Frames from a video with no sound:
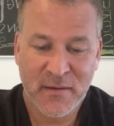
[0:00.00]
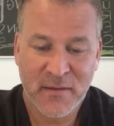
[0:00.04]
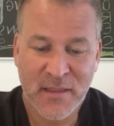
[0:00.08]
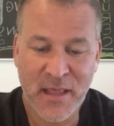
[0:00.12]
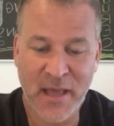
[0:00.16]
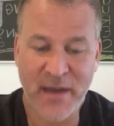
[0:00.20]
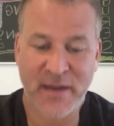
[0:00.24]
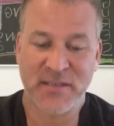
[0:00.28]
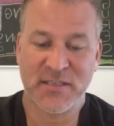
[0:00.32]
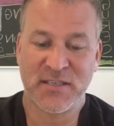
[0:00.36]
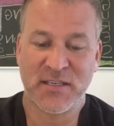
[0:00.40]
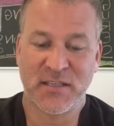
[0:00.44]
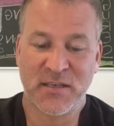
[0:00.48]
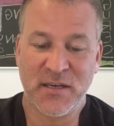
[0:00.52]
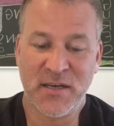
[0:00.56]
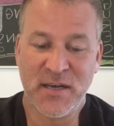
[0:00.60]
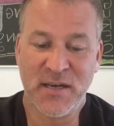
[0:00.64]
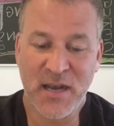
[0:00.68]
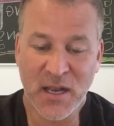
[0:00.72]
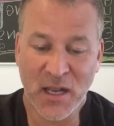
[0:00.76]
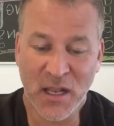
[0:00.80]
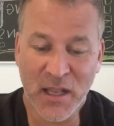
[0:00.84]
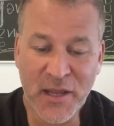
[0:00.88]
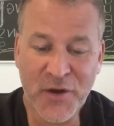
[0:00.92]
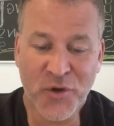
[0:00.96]
that is
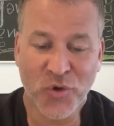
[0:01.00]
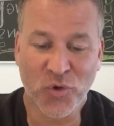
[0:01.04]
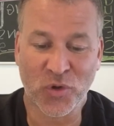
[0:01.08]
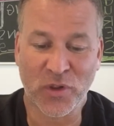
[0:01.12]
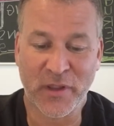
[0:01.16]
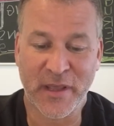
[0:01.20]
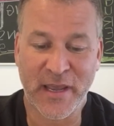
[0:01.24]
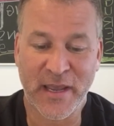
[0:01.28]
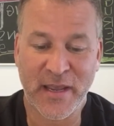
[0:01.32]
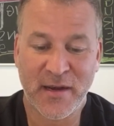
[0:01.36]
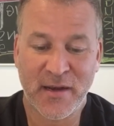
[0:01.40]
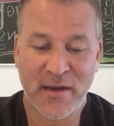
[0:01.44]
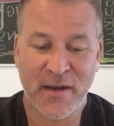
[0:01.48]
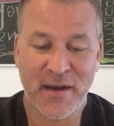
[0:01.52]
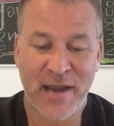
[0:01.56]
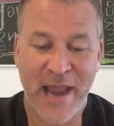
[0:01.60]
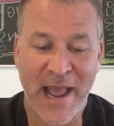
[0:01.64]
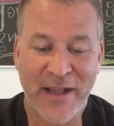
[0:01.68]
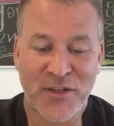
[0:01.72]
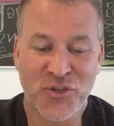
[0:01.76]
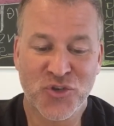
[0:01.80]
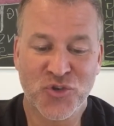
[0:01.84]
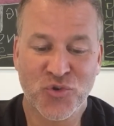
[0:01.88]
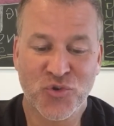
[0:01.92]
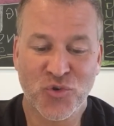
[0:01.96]
literally
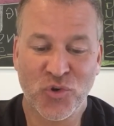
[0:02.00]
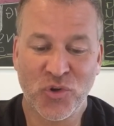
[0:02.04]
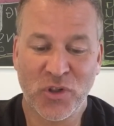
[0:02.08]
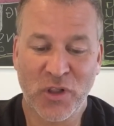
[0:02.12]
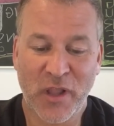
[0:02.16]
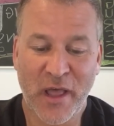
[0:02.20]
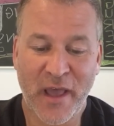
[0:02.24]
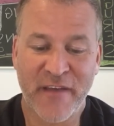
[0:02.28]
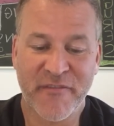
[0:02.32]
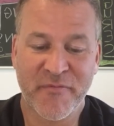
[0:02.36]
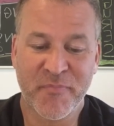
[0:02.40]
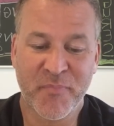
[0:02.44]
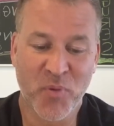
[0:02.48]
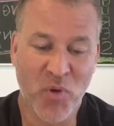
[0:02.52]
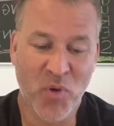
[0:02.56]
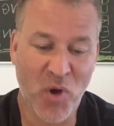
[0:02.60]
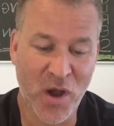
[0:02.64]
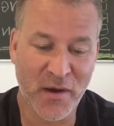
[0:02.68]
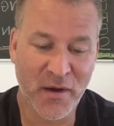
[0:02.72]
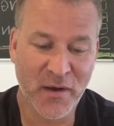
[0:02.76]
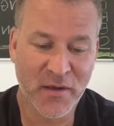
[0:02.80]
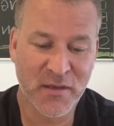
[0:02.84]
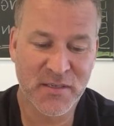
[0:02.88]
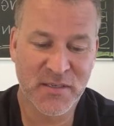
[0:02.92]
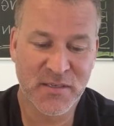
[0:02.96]
natural life
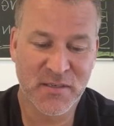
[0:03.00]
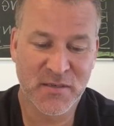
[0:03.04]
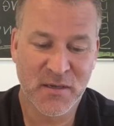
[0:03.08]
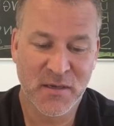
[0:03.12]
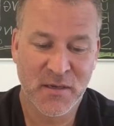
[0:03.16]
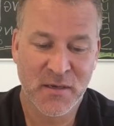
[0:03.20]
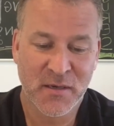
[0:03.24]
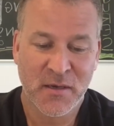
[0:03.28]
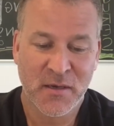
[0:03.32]
products?